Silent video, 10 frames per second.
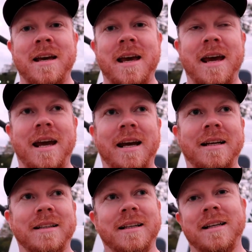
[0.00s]

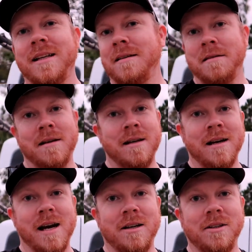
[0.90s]
And
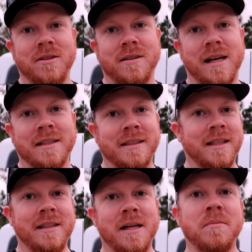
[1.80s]
I don't know. I have to
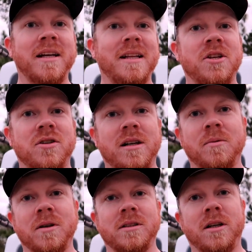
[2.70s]
tell you, I'm going to get in the
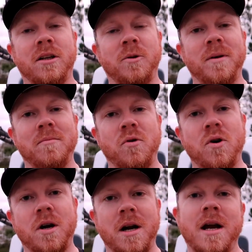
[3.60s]
truck. We're going to talk a little bit
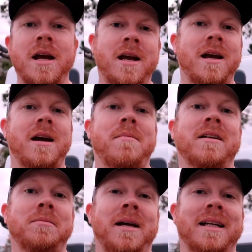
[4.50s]
more
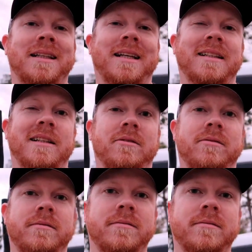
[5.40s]
about some KastKing stuff.